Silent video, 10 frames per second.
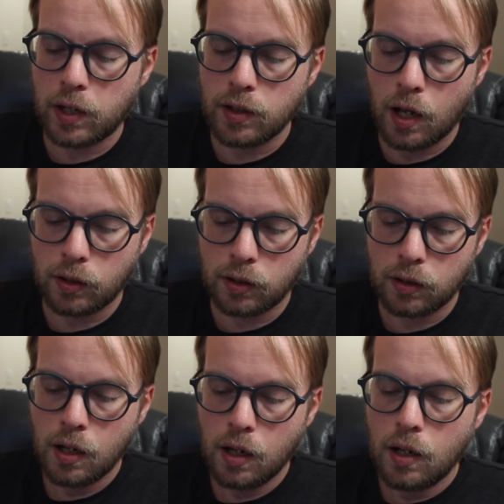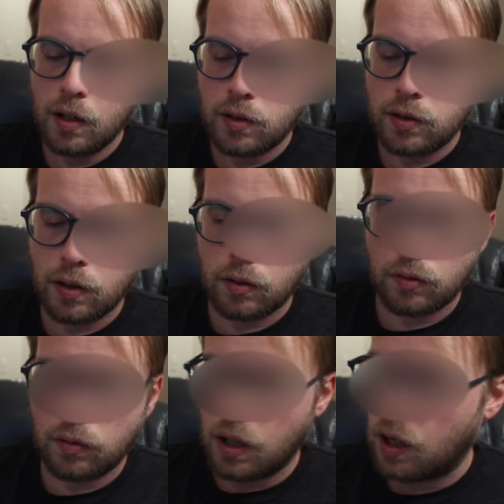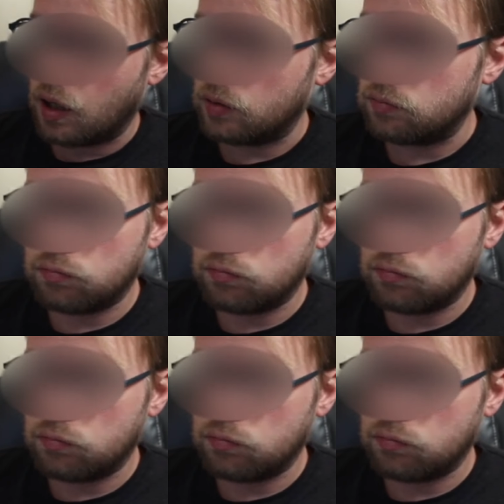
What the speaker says: $1. So,